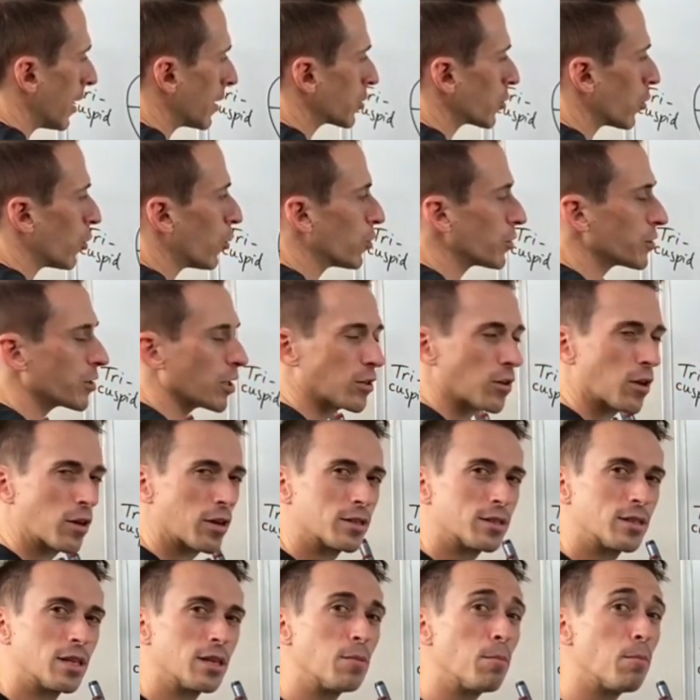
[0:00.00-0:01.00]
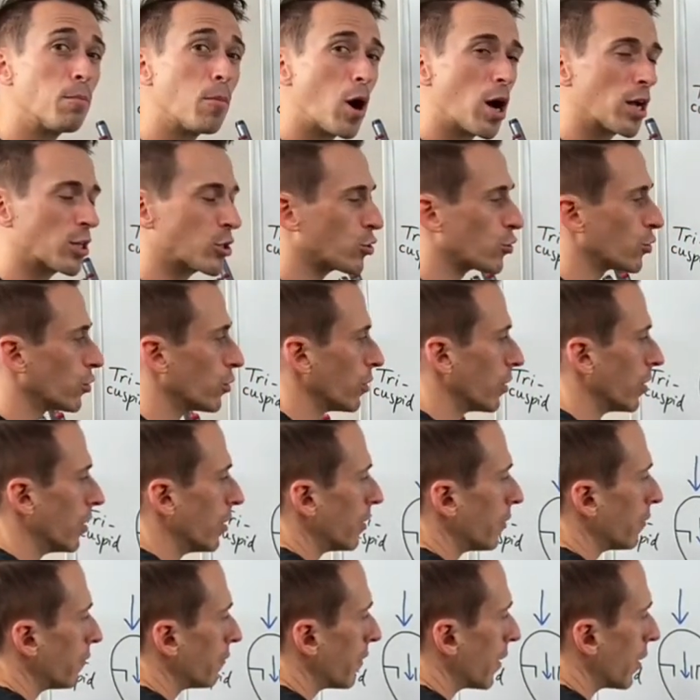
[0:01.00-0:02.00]
It's also known as the mitral
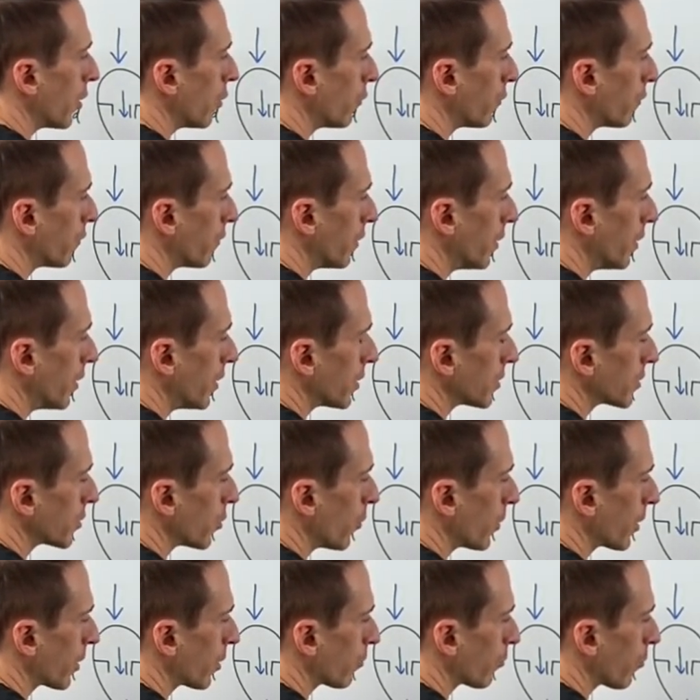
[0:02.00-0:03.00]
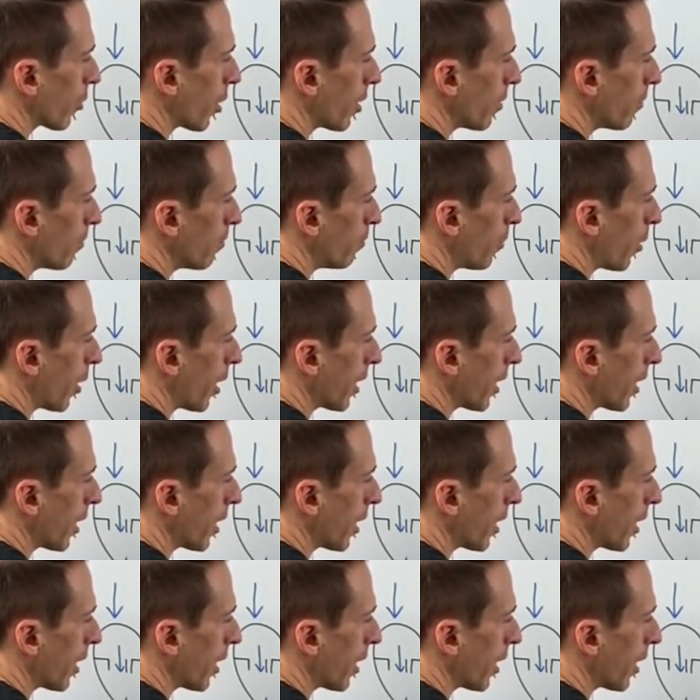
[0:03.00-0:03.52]
valve. So we can write